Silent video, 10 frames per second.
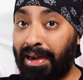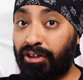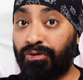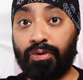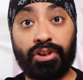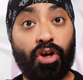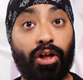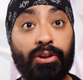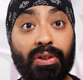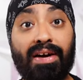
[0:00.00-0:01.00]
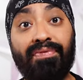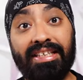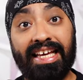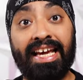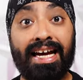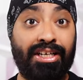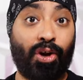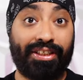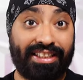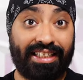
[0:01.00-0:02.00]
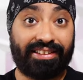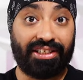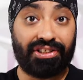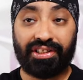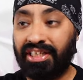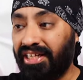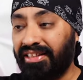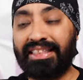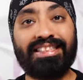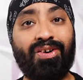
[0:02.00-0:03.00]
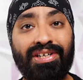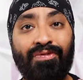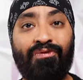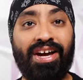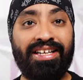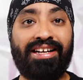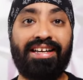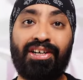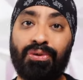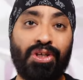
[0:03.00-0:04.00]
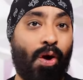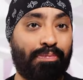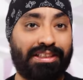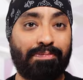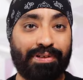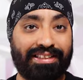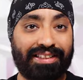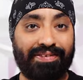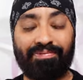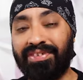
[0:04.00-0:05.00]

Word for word: microphones also come with AI noise cancellation. They sounded very clear to the opposite person.